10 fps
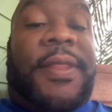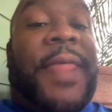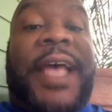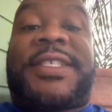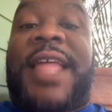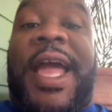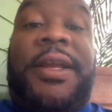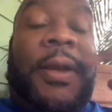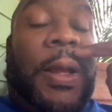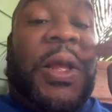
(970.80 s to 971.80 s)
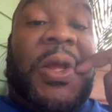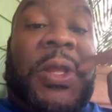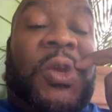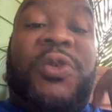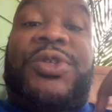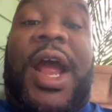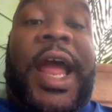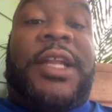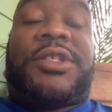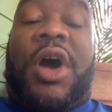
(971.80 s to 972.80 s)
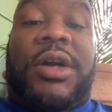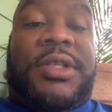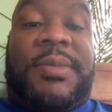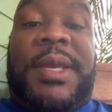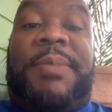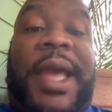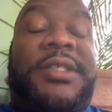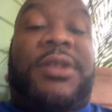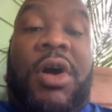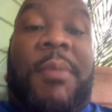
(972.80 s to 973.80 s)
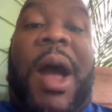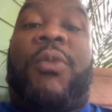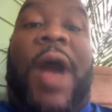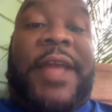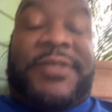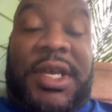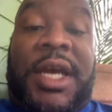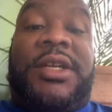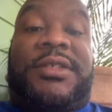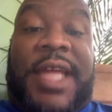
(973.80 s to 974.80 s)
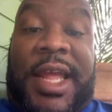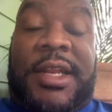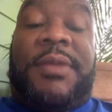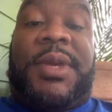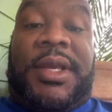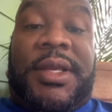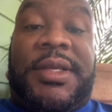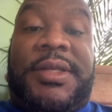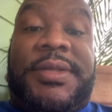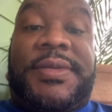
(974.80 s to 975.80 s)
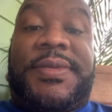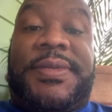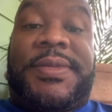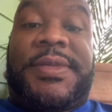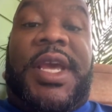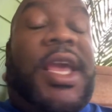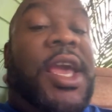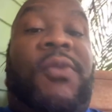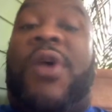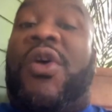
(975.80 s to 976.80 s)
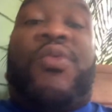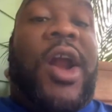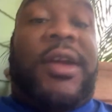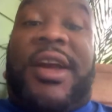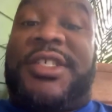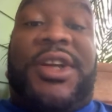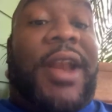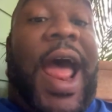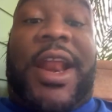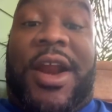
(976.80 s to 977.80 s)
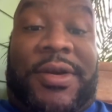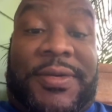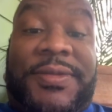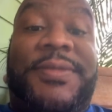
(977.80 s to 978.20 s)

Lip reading: That's like you trying to talk to me based on my wife's understanding of me. It won't work because you're not her.